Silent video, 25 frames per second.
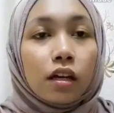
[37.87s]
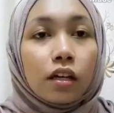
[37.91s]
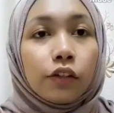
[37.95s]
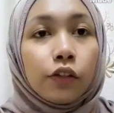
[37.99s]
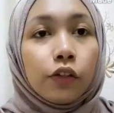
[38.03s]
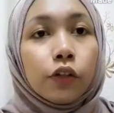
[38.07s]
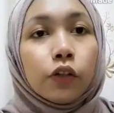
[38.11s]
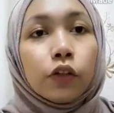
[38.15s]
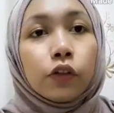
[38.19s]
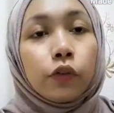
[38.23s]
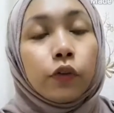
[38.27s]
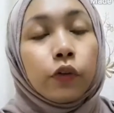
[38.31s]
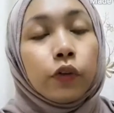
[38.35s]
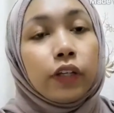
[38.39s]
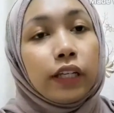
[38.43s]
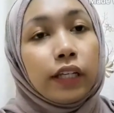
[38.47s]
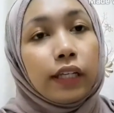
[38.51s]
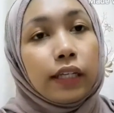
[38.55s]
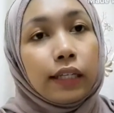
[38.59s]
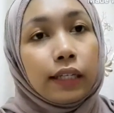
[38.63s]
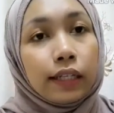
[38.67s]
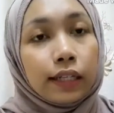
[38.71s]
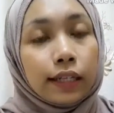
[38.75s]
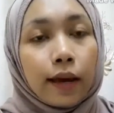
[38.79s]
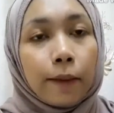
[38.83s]
Due to the
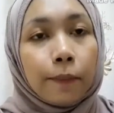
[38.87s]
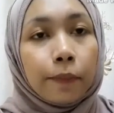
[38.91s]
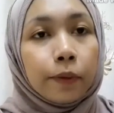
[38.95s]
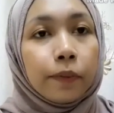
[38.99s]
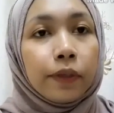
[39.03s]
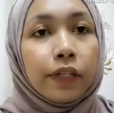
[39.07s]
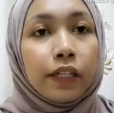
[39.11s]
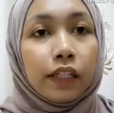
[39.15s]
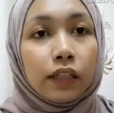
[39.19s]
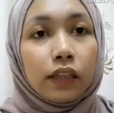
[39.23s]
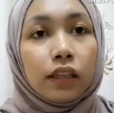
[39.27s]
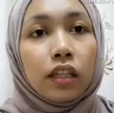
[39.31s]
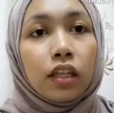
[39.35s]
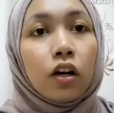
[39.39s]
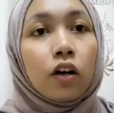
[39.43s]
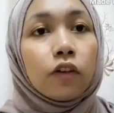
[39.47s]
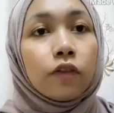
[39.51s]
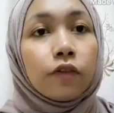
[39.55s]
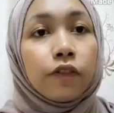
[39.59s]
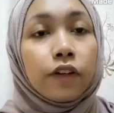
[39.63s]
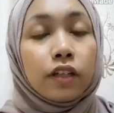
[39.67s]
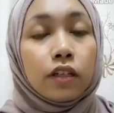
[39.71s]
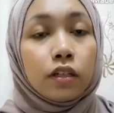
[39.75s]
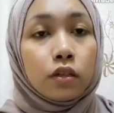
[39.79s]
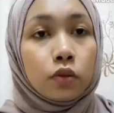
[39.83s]
incapability
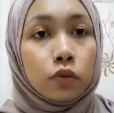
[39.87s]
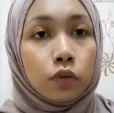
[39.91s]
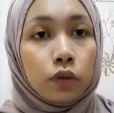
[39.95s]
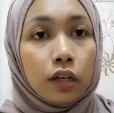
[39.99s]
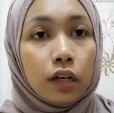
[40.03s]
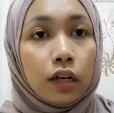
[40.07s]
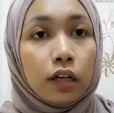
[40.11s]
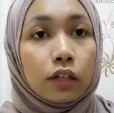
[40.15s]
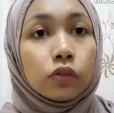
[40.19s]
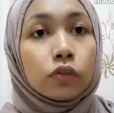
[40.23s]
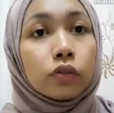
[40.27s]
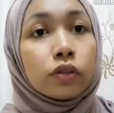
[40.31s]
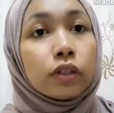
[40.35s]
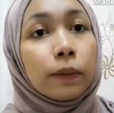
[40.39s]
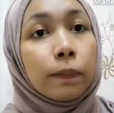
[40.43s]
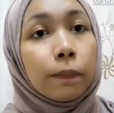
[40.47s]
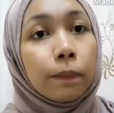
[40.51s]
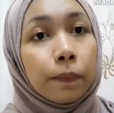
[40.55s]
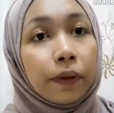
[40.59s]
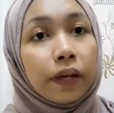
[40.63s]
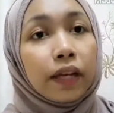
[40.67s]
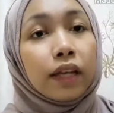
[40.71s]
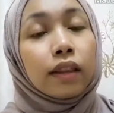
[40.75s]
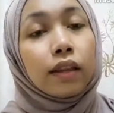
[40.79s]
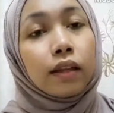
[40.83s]
of Venezuela to
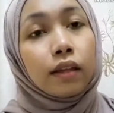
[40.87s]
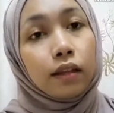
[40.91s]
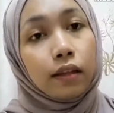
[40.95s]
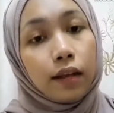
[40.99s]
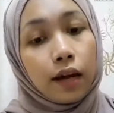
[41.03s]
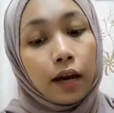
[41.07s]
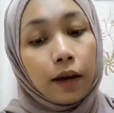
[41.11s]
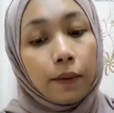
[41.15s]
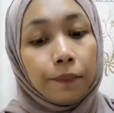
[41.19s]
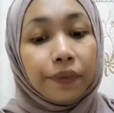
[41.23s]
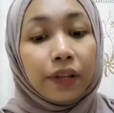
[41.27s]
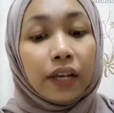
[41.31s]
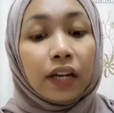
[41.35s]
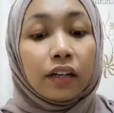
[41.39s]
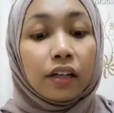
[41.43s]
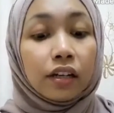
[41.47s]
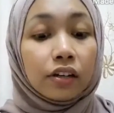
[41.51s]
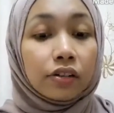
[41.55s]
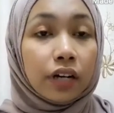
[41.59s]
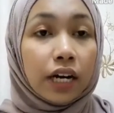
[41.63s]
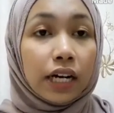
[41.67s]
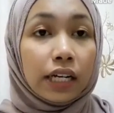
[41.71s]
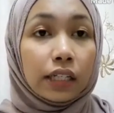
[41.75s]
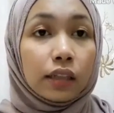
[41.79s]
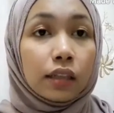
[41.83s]
repay the debt, the
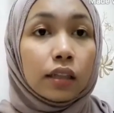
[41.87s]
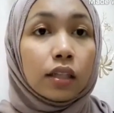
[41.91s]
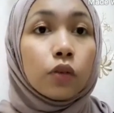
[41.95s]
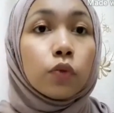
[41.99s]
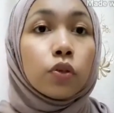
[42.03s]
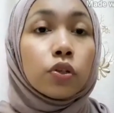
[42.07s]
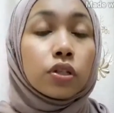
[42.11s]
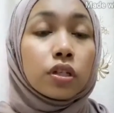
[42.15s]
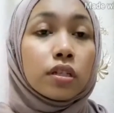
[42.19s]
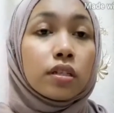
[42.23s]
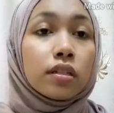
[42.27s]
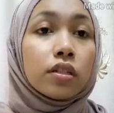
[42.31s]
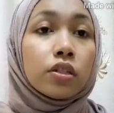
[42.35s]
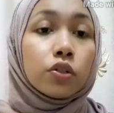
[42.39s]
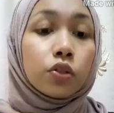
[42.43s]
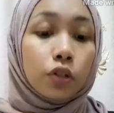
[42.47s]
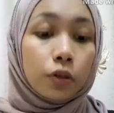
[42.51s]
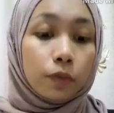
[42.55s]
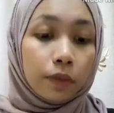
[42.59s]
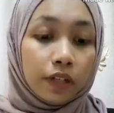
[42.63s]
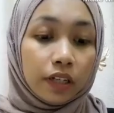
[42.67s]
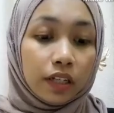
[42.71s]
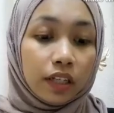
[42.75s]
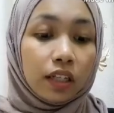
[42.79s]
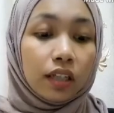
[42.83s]
creditor, which is the
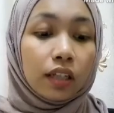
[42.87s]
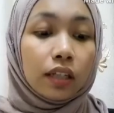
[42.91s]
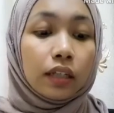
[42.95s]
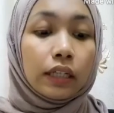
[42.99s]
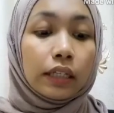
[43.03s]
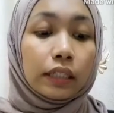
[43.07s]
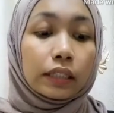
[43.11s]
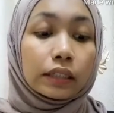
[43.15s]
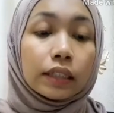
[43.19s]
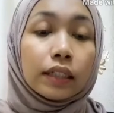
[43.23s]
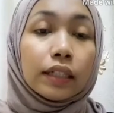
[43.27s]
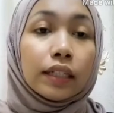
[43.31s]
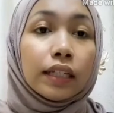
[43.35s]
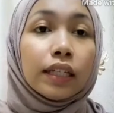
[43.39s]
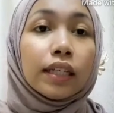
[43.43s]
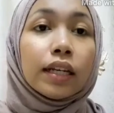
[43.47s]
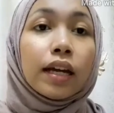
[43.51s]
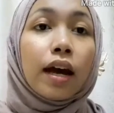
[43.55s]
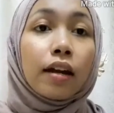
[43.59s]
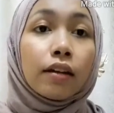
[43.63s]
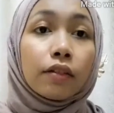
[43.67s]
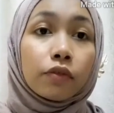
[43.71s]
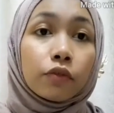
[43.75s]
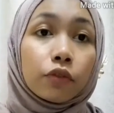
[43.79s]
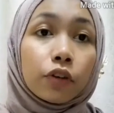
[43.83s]
Germany, Italy,
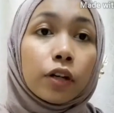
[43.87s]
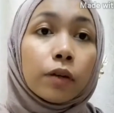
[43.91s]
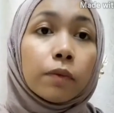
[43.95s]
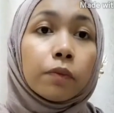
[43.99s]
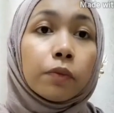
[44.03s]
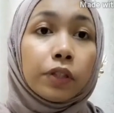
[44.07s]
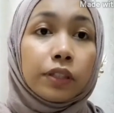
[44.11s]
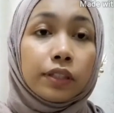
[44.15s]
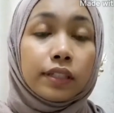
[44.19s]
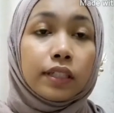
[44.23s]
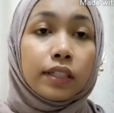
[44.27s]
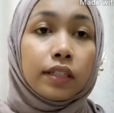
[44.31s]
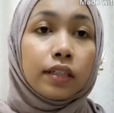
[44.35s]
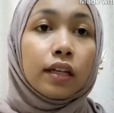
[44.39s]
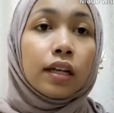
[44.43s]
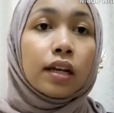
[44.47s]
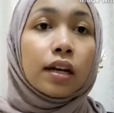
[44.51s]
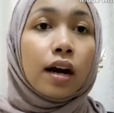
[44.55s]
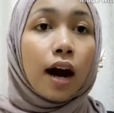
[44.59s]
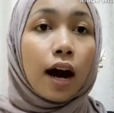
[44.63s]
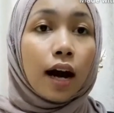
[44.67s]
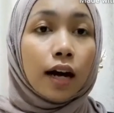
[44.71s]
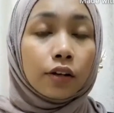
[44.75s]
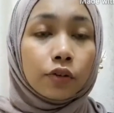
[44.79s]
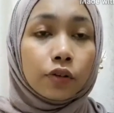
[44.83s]
and Great Britain,
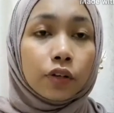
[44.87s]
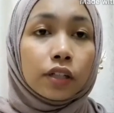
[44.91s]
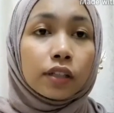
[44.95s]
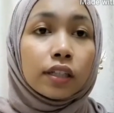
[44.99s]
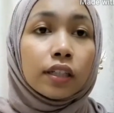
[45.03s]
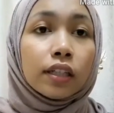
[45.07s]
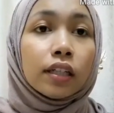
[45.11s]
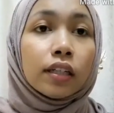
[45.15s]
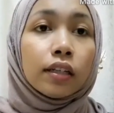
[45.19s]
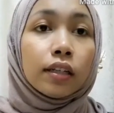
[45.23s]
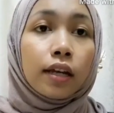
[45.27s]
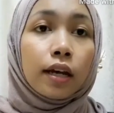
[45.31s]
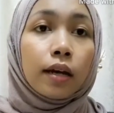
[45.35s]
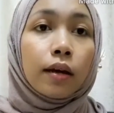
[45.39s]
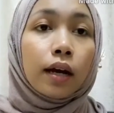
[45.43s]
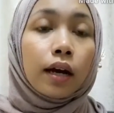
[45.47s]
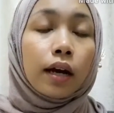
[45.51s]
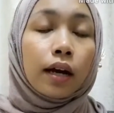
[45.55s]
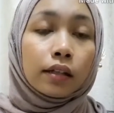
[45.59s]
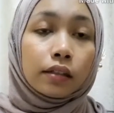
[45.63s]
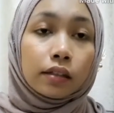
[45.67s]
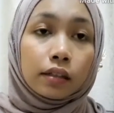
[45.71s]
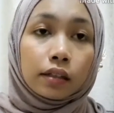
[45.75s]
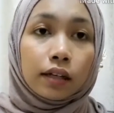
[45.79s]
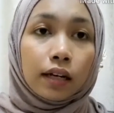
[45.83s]
are threatening
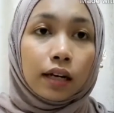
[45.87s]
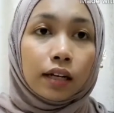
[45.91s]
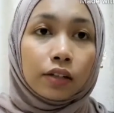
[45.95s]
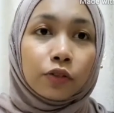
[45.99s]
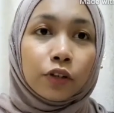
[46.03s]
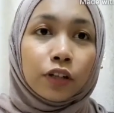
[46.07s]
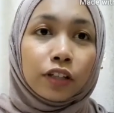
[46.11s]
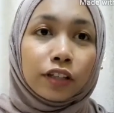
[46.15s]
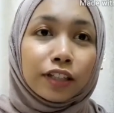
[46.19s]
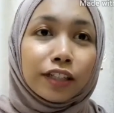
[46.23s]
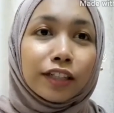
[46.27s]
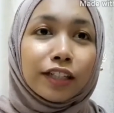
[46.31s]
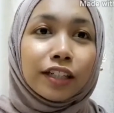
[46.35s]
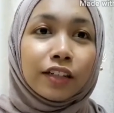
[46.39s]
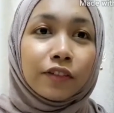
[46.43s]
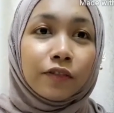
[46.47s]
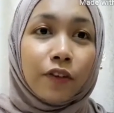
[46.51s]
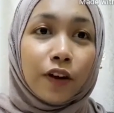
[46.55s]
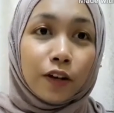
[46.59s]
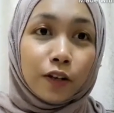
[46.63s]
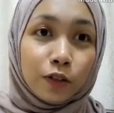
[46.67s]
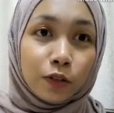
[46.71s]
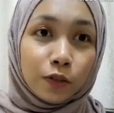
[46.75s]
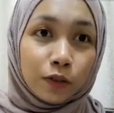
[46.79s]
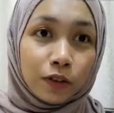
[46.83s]
the
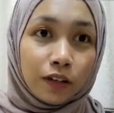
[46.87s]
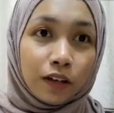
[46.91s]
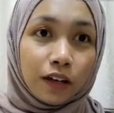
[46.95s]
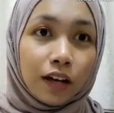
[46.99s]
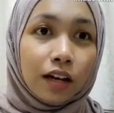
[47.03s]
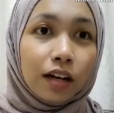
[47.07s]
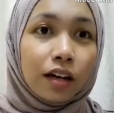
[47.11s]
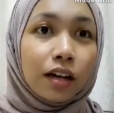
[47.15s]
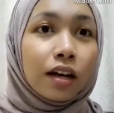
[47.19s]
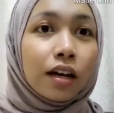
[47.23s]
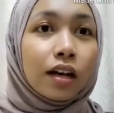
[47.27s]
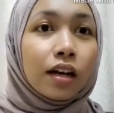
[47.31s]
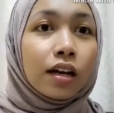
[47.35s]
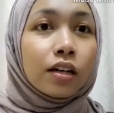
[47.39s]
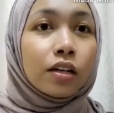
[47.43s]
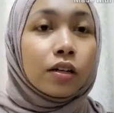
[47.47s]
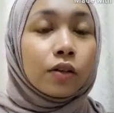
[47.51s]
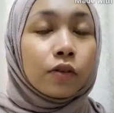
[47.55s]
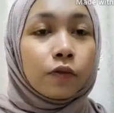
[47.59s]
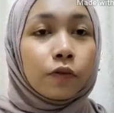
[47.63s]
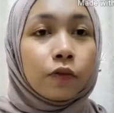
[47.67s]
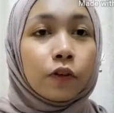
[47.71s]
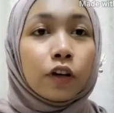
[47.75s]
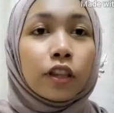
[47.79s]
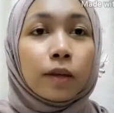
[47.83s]
Venezuela
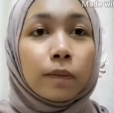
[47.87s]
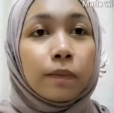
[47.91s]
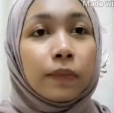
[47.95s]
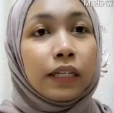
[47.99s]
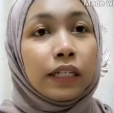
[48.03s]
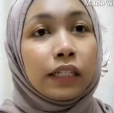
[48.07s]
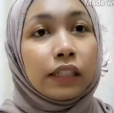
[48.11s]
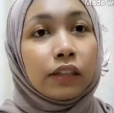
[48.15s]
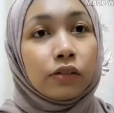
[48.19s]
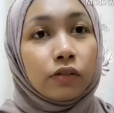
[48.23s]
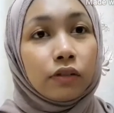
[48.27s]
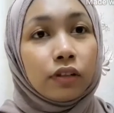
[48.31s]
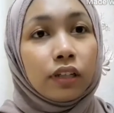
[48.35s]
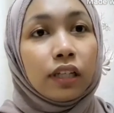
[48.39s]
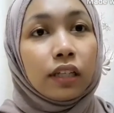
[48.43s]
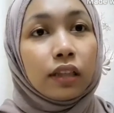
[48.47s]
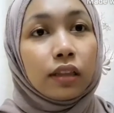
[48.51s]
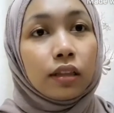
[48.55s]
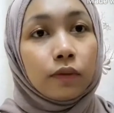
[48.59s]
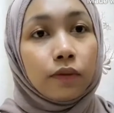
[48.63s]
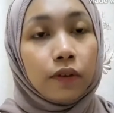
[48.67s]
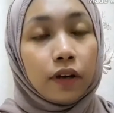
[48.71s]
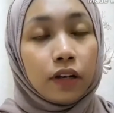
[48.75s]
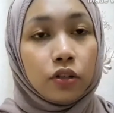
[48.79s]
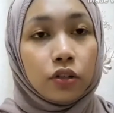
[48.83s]
for the military
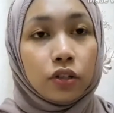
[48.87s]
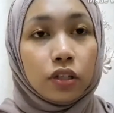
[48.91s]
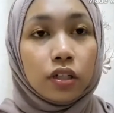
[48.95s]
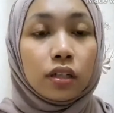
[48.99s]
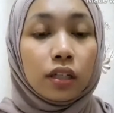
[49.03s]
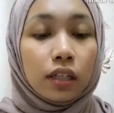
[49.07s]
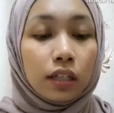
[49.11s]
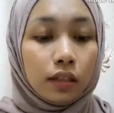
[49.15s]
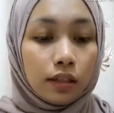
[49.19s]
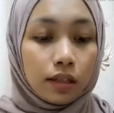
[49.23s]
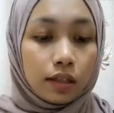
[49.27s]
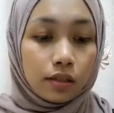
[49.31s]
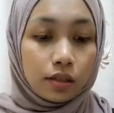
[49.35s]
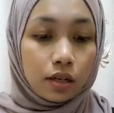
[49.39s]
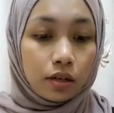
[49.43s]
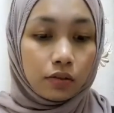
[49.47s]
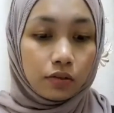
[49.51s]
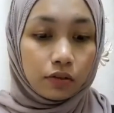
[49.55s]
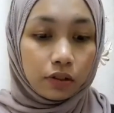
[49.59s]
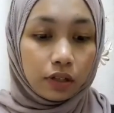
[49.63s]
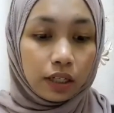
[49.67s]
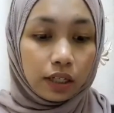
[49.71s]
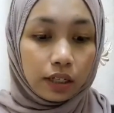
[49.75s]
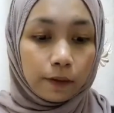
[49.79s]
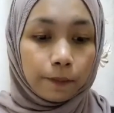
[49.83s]
intervention in their
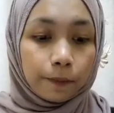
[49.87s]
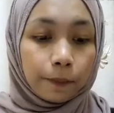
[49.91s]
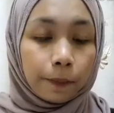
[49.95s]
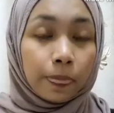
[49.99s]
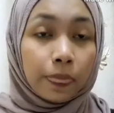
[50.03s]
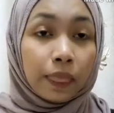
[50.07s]
territory.